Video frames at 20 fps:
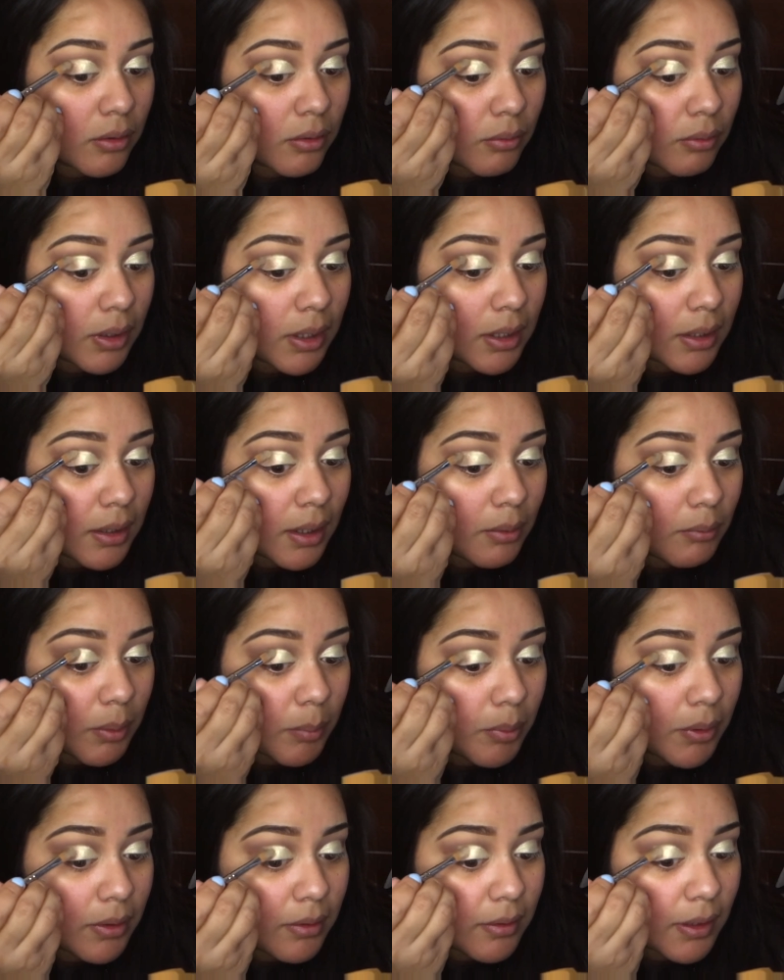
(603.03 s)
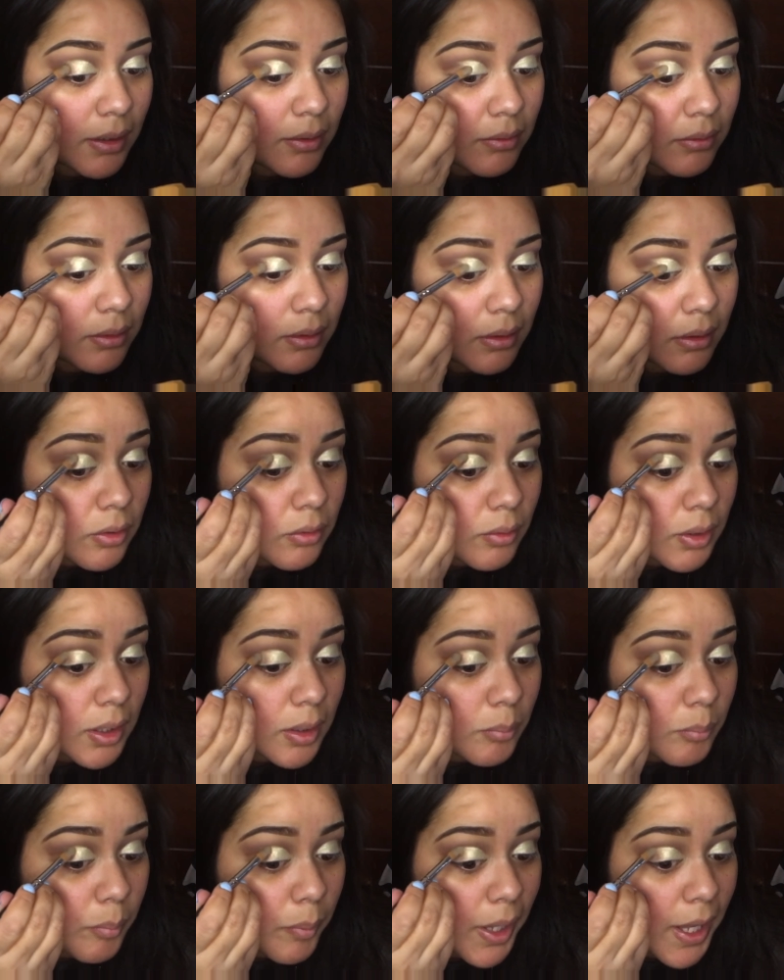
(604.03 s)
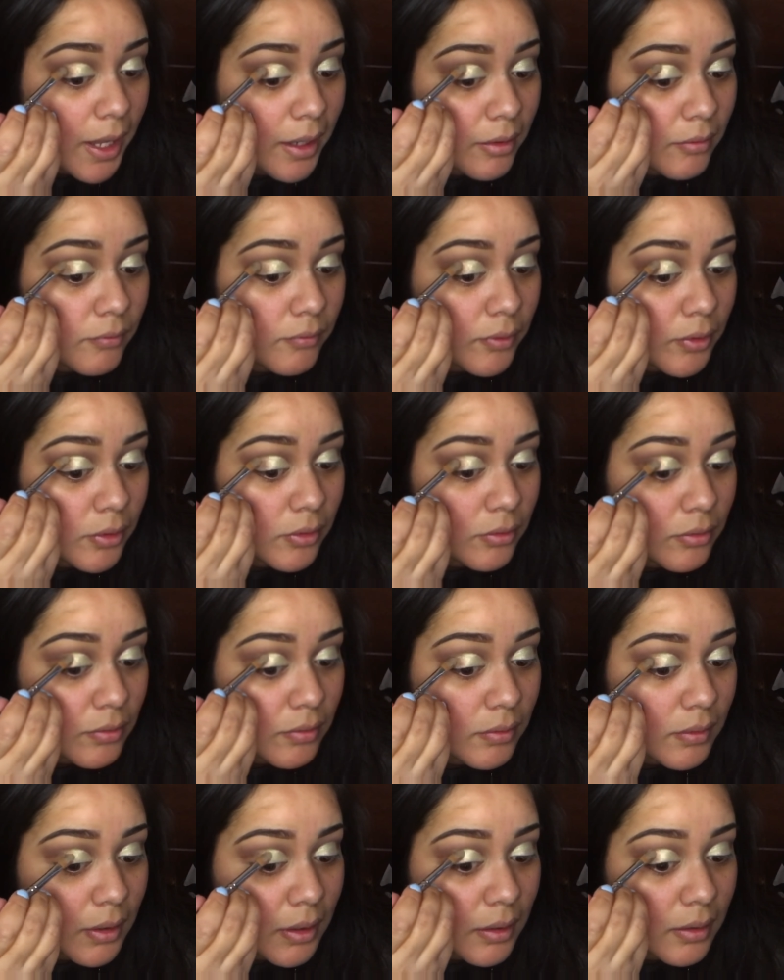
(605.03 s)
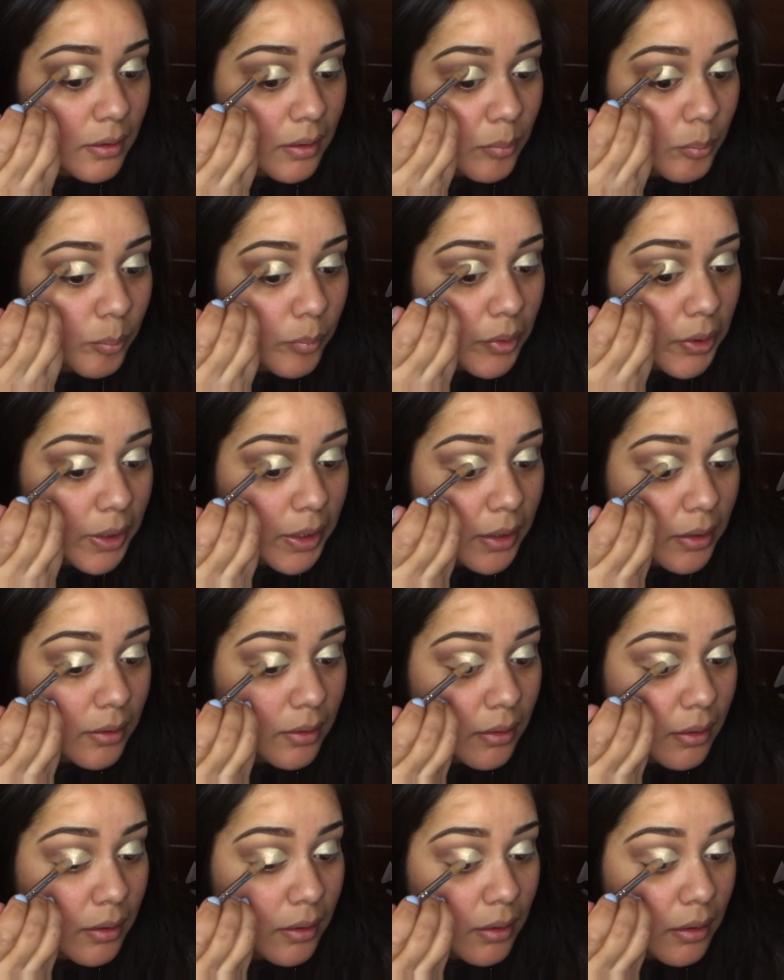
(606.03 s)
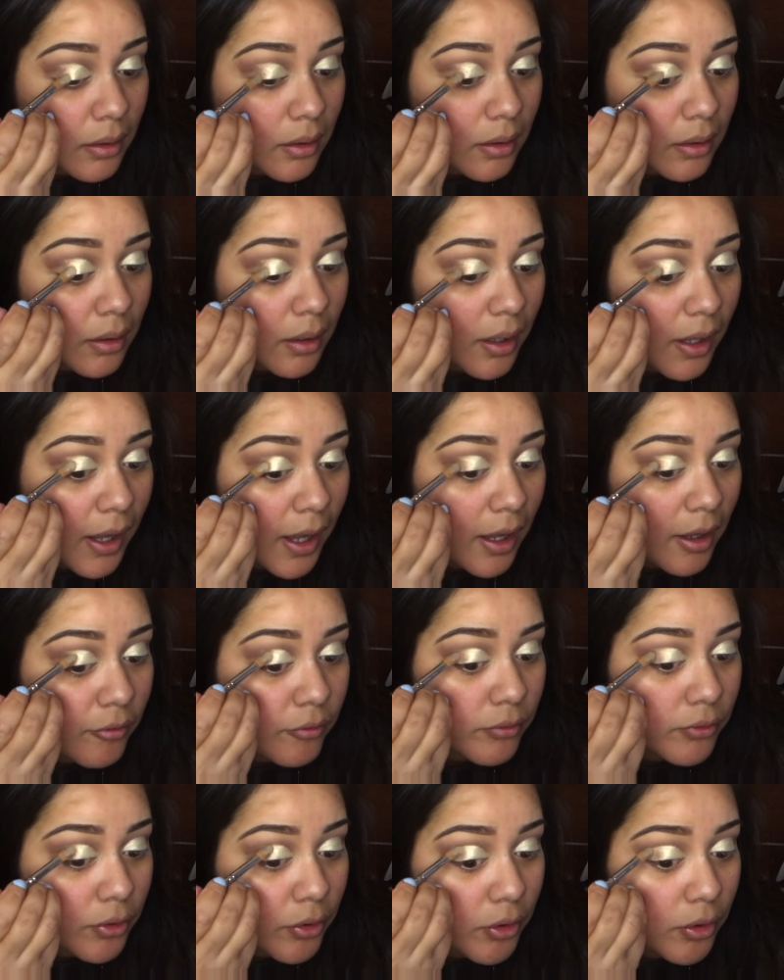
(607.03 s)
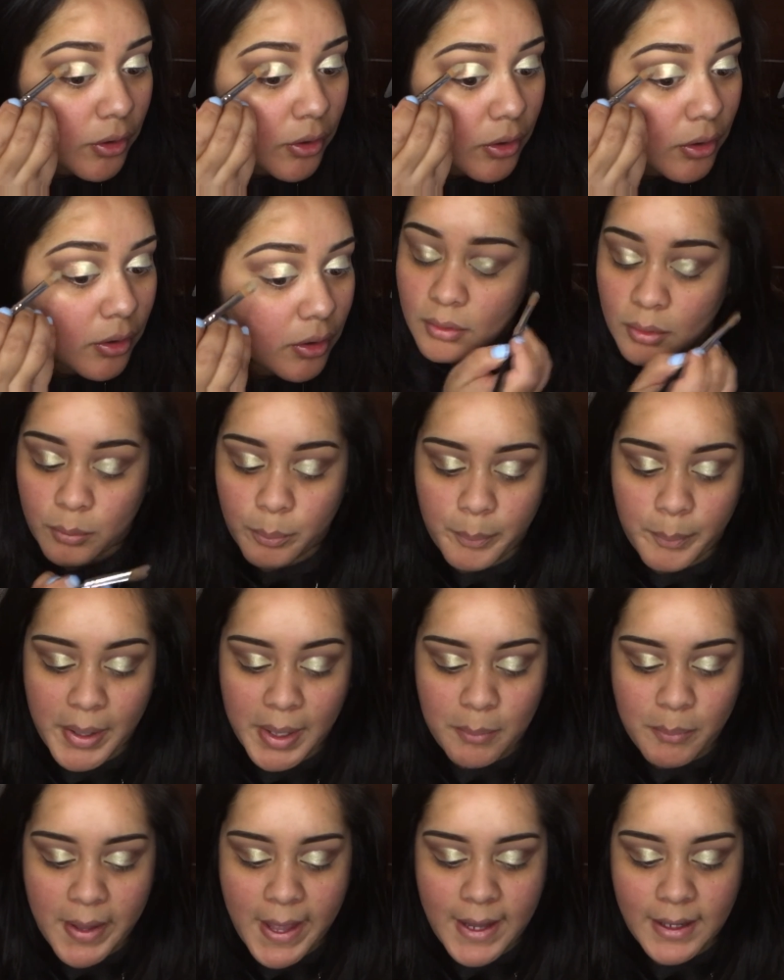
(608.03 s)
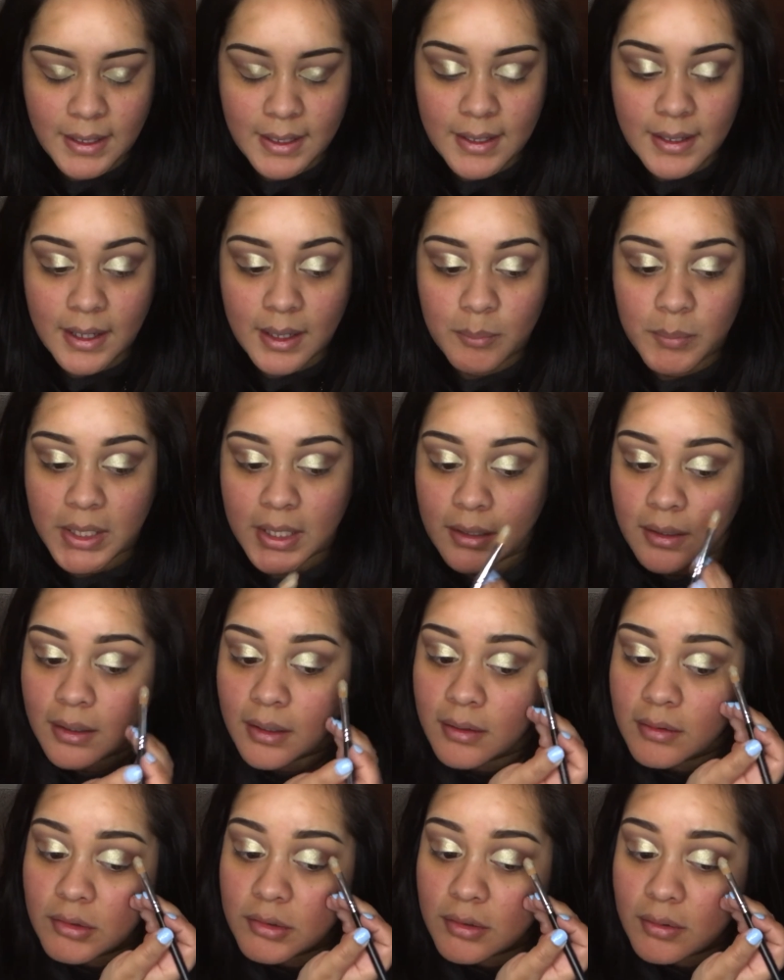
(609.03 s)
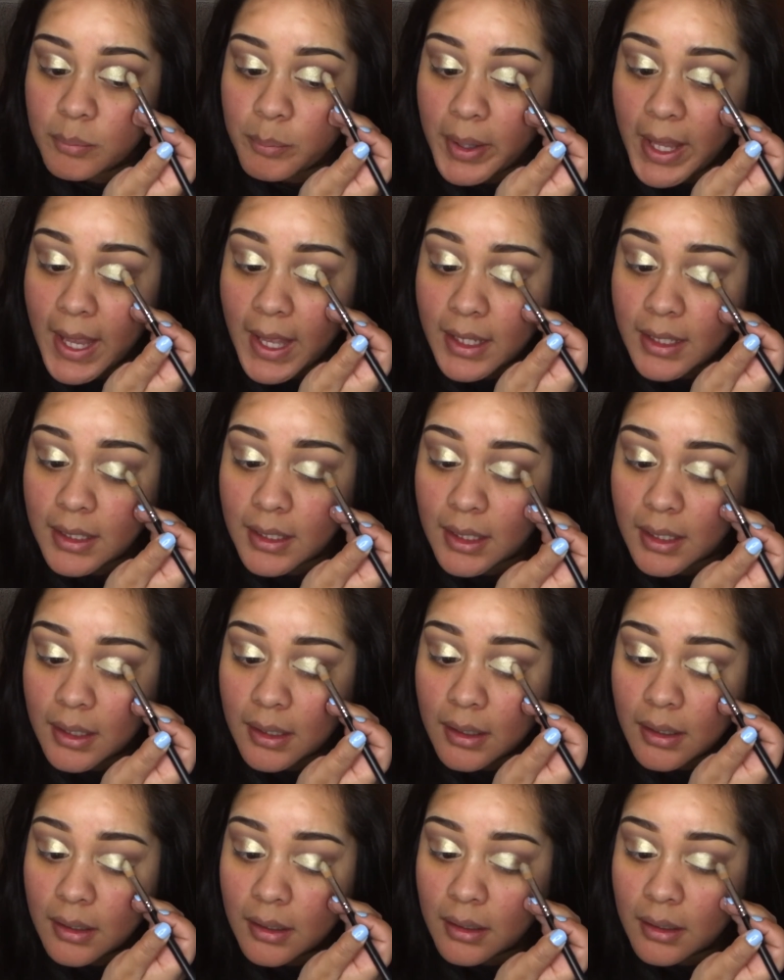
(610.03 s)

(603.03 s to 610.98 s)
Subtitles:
green that we put down. You can pack first and then blend after. So by packing, I mean just patting it